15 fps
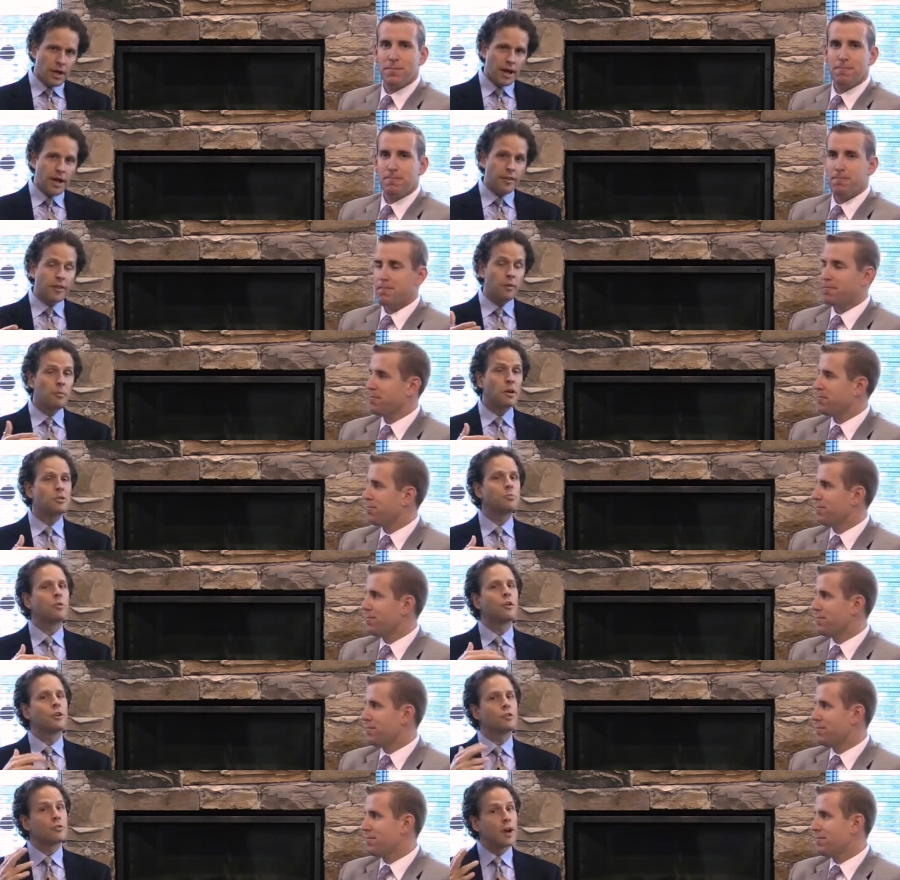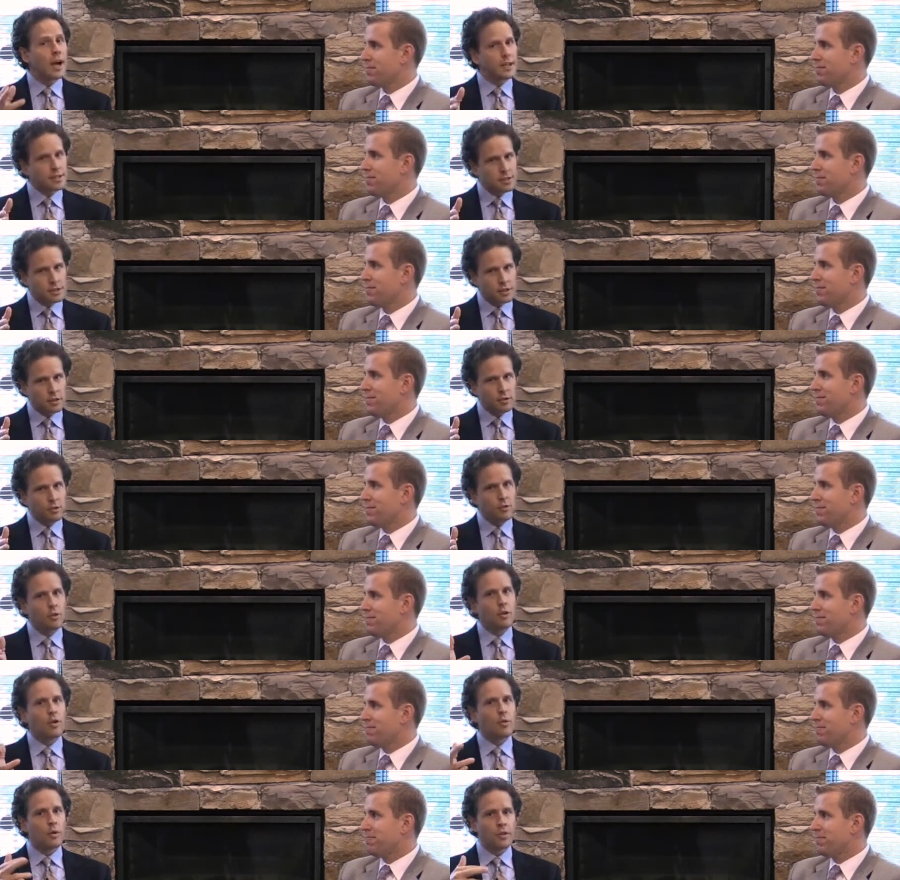Speaker 1: and they're much more attracted to you
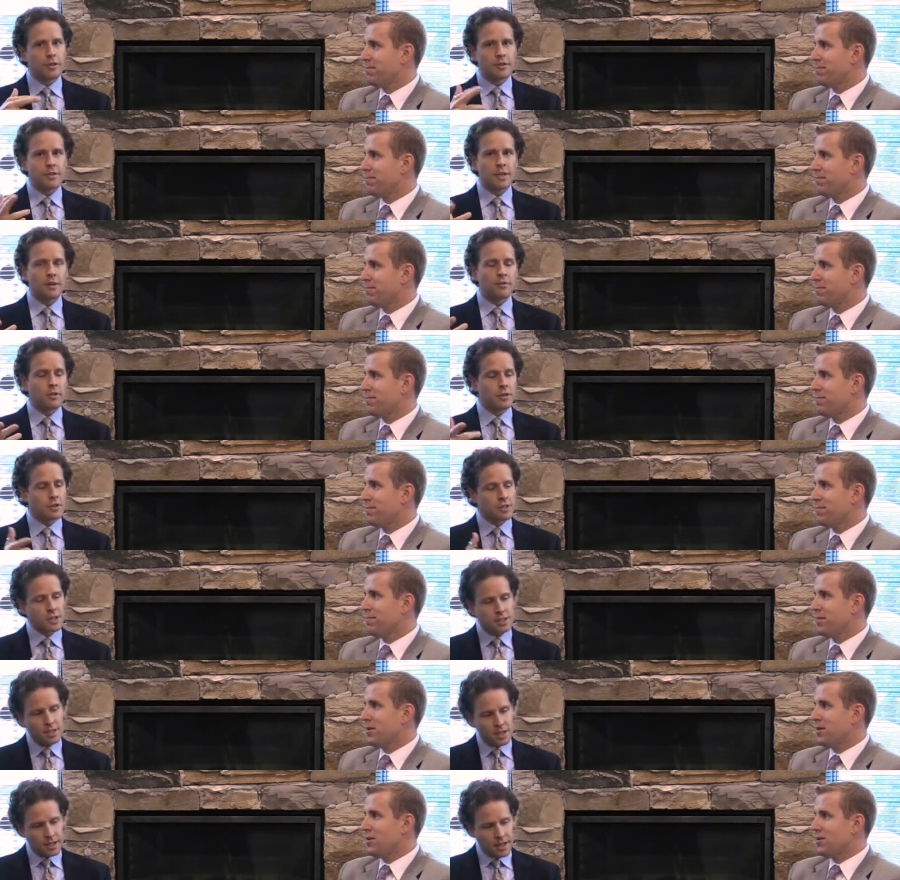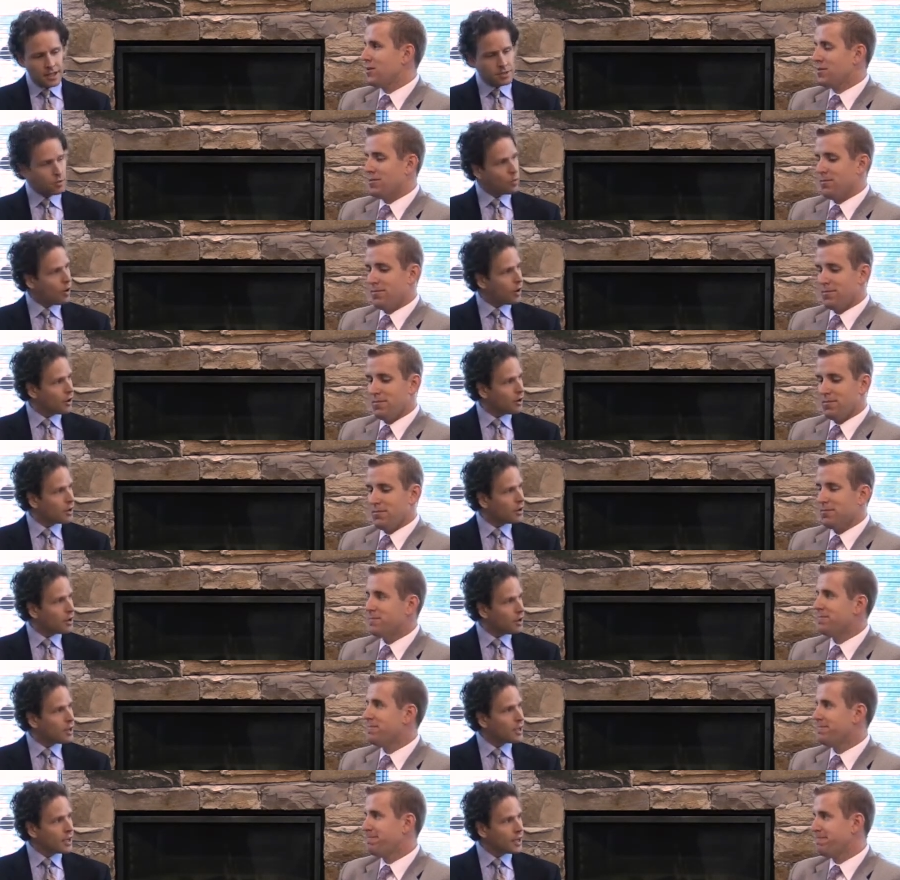when they're safer, and just a glass of water
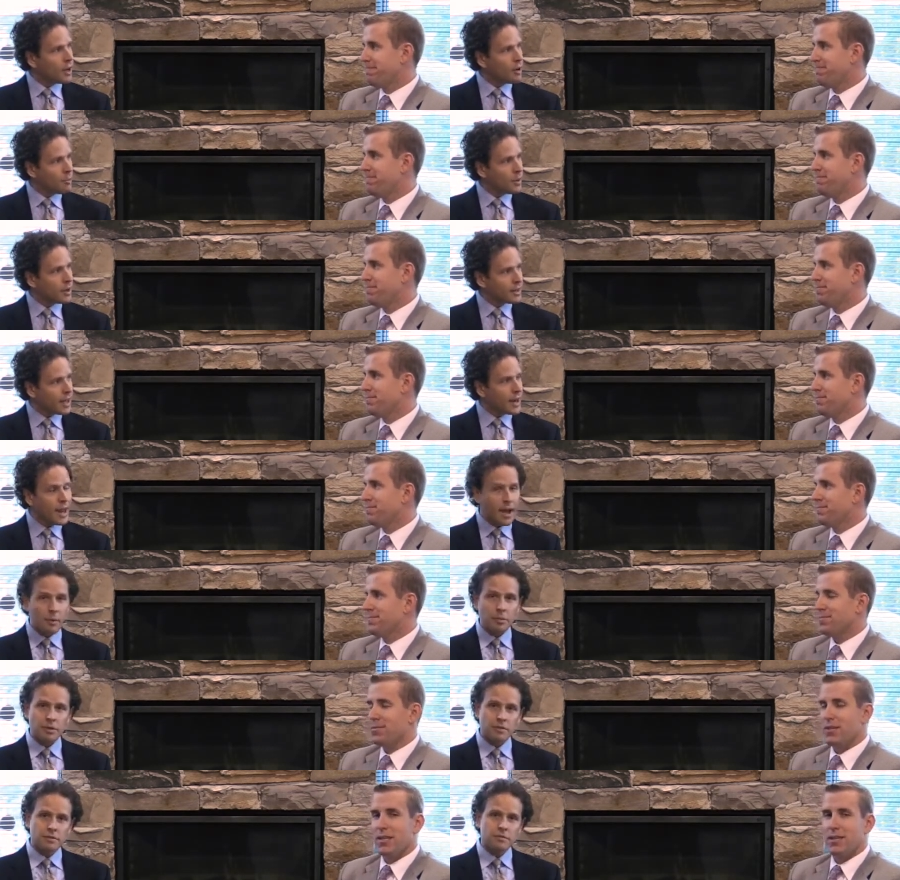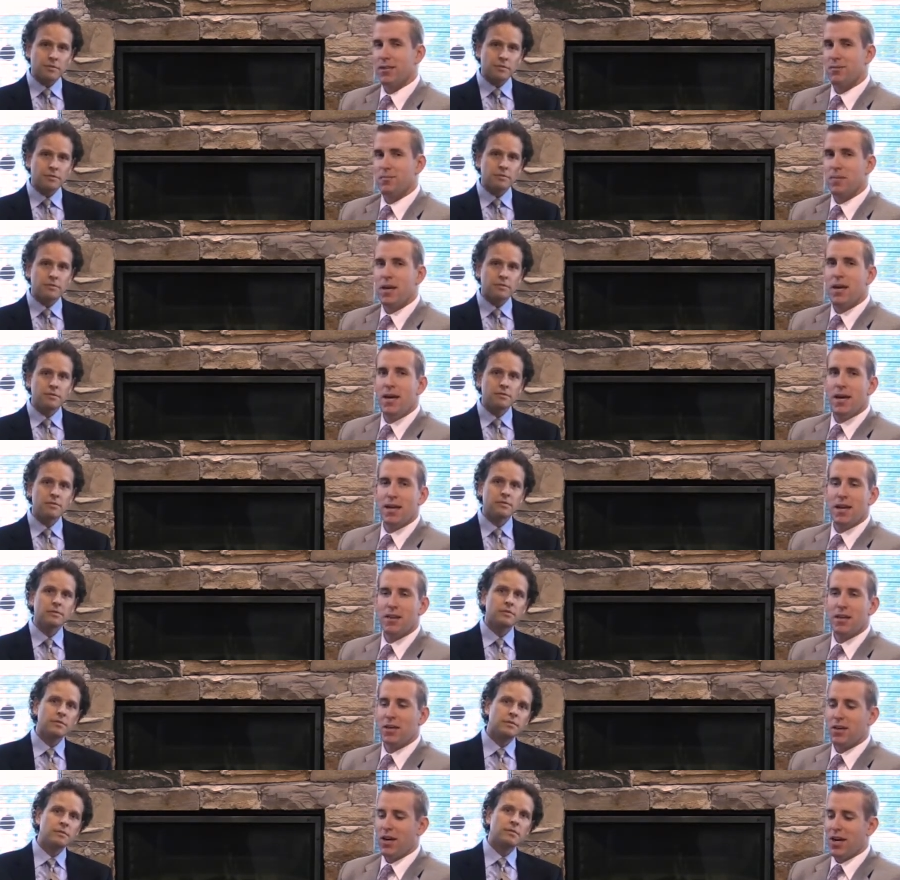can help make that happen. Yeah, and
Speaker 2: I
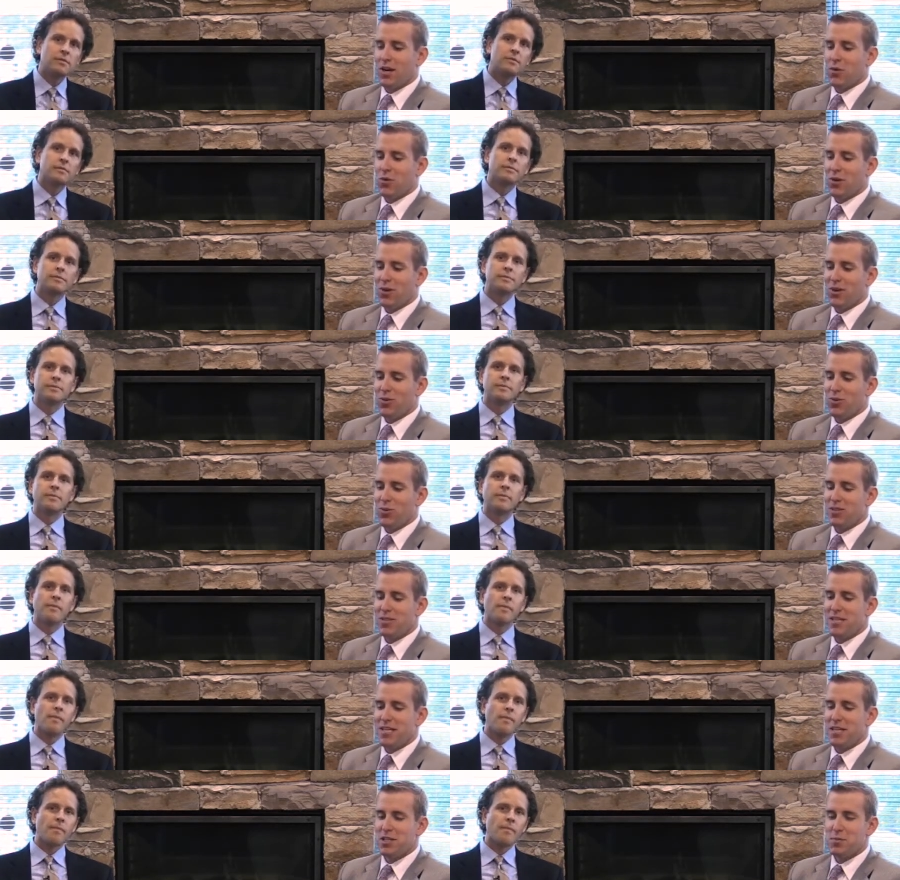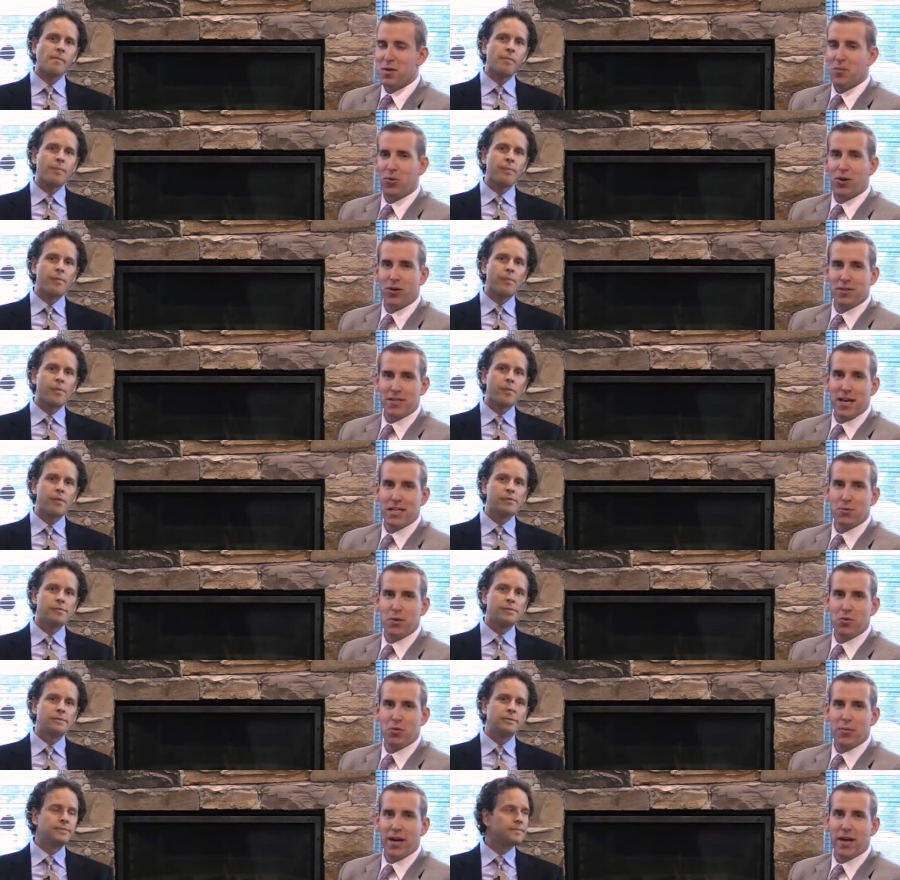think uh, what's neat is people always ask me
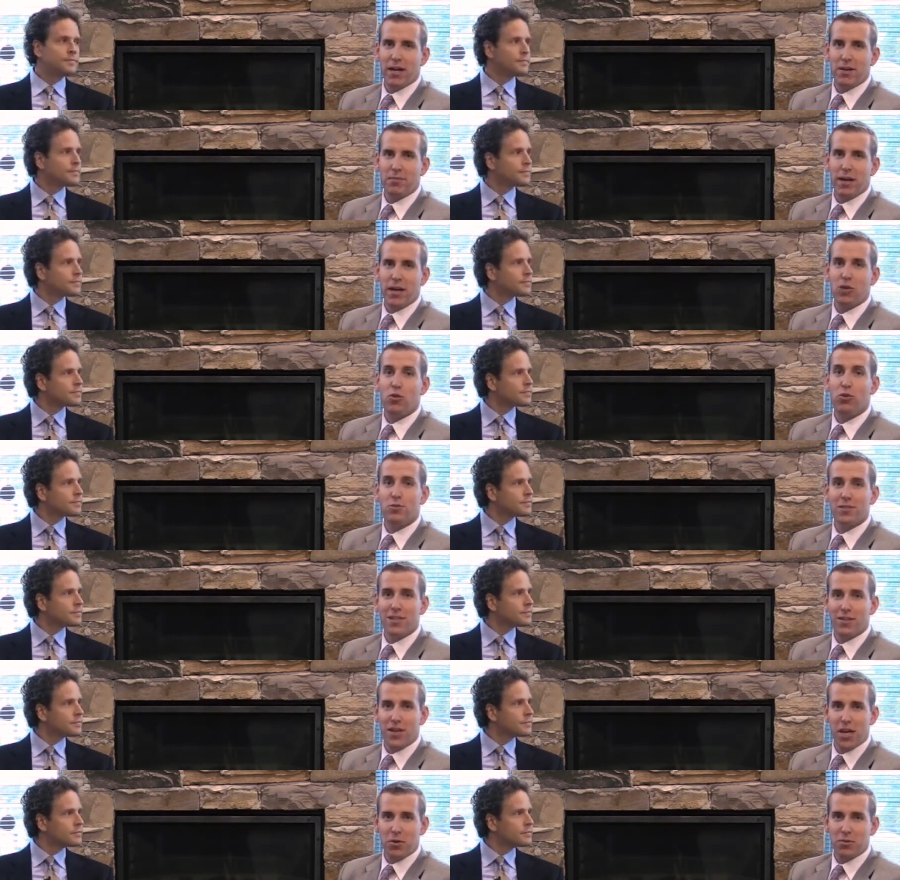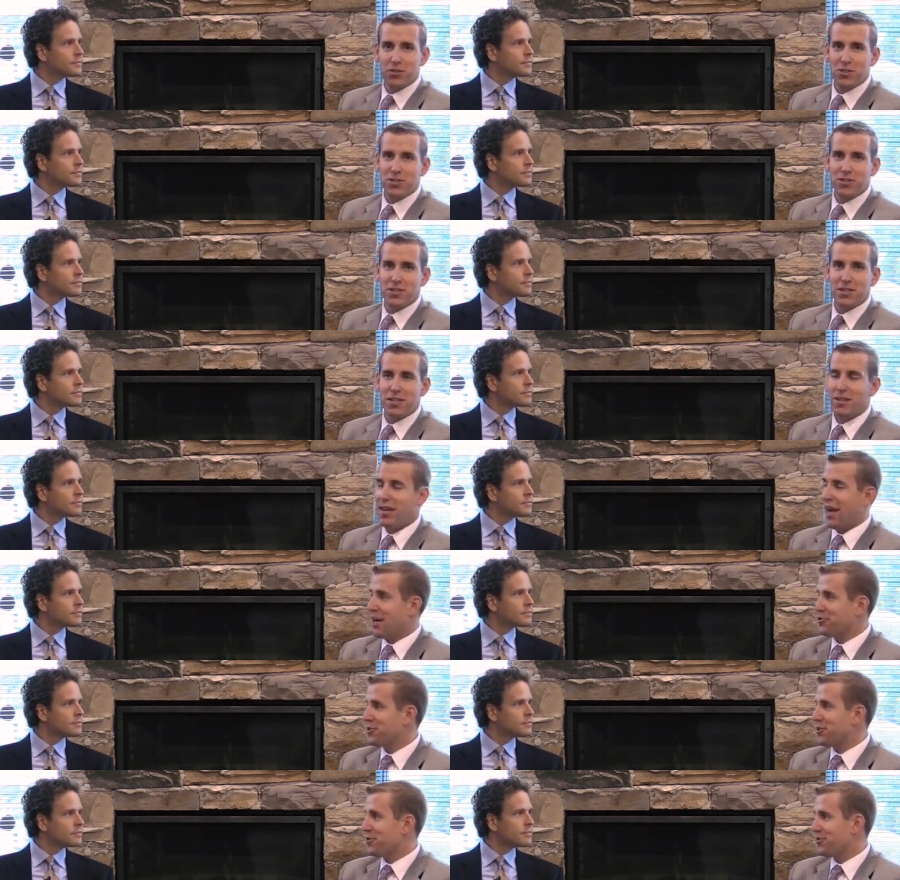what my, my closing language is, and it
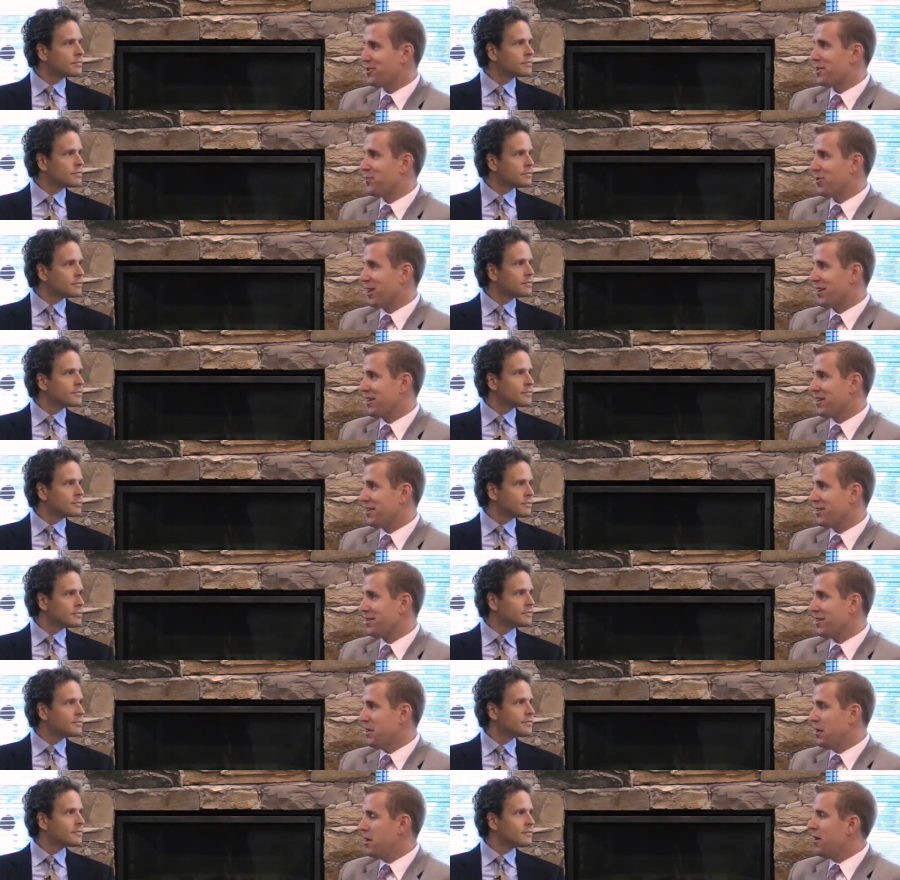actually goes something like this.